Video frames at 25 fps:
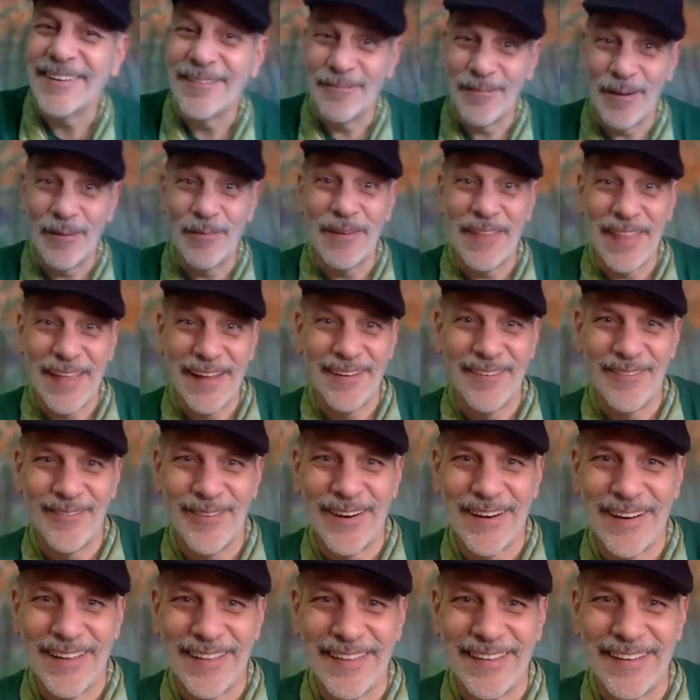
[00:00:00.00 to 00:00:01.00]
Remember that
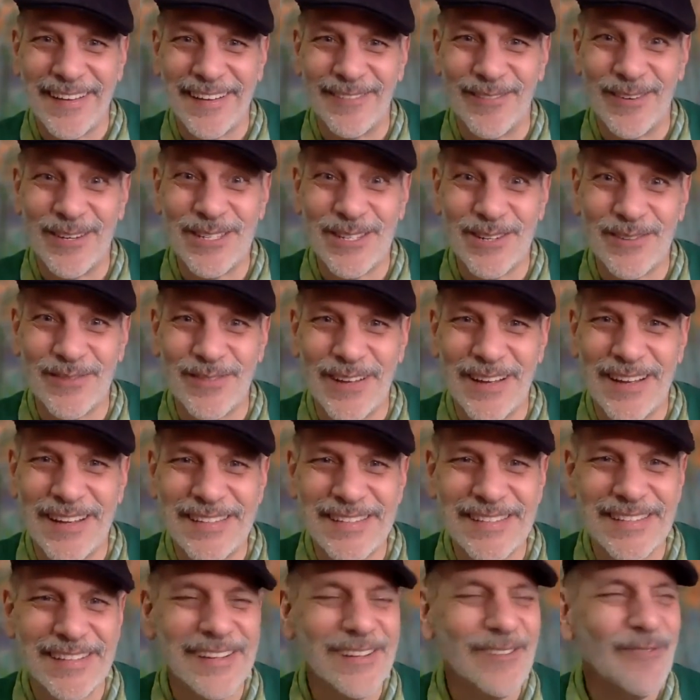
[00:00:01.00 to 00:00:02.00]
one in the Wizard of
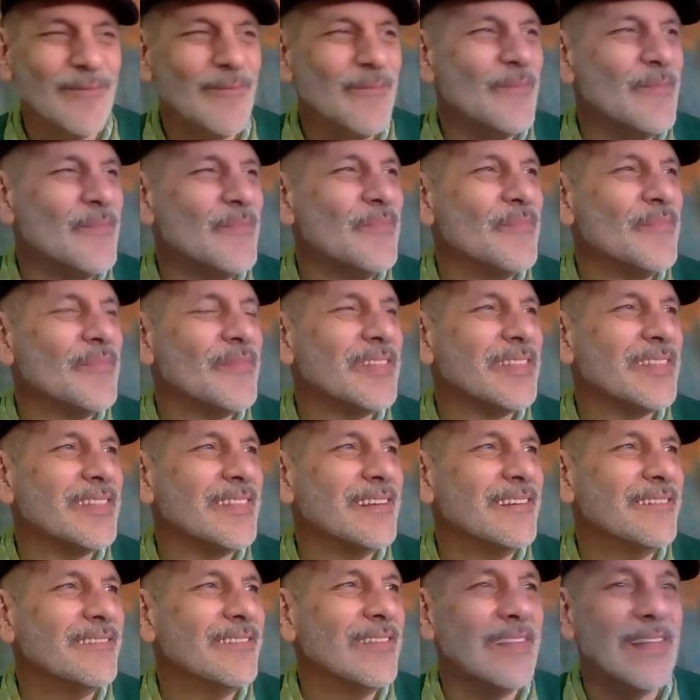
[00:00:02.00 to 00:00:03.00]
Oz?
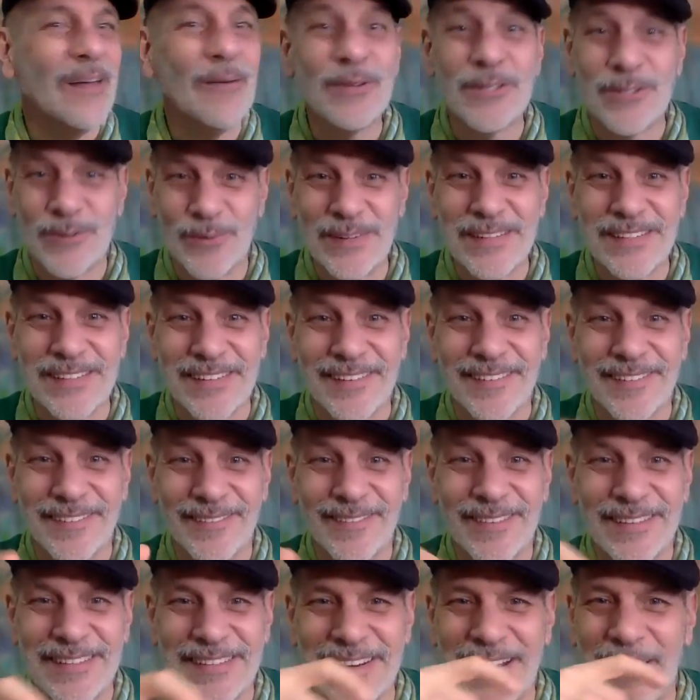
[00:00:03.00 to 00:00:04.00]
But that was the wizard,
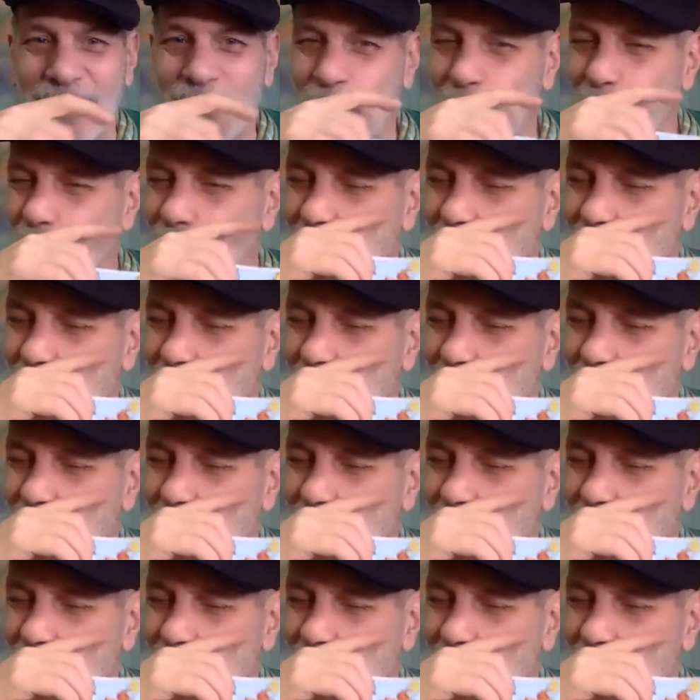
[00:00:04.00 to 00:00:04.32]
wasn't it?